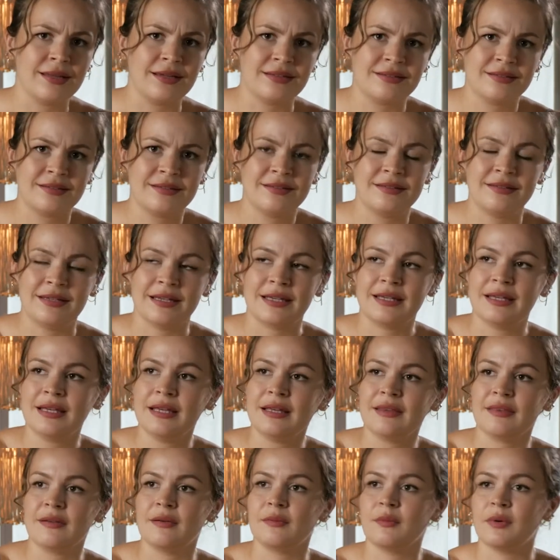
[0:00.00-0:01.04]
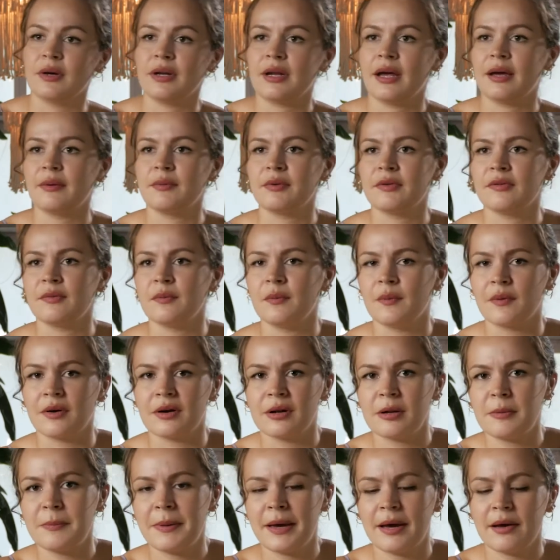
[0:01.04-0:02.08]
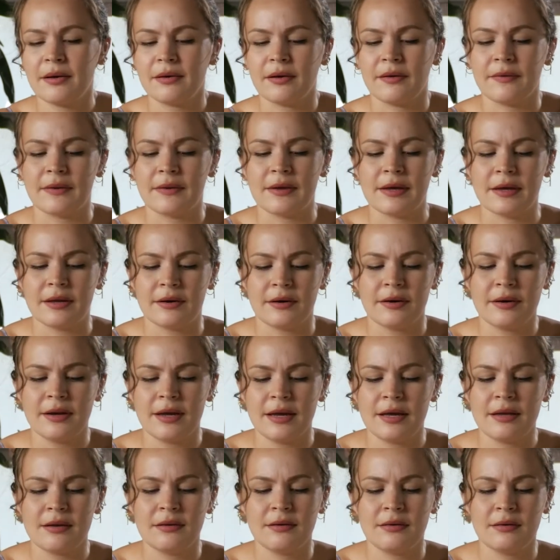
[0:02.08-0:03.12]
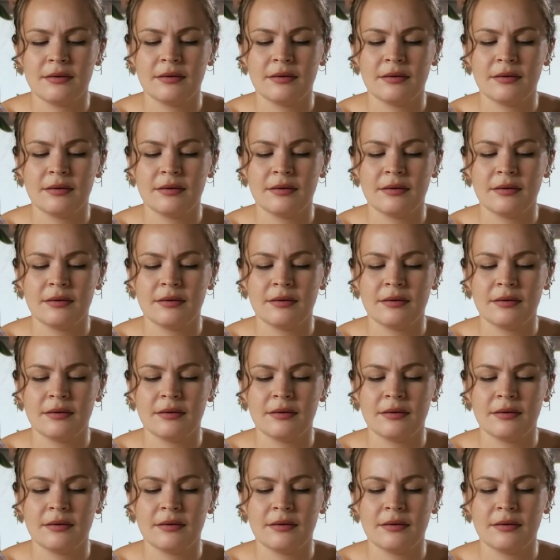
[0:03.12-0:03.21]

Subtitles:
less sticky than what I was warned about on the internet.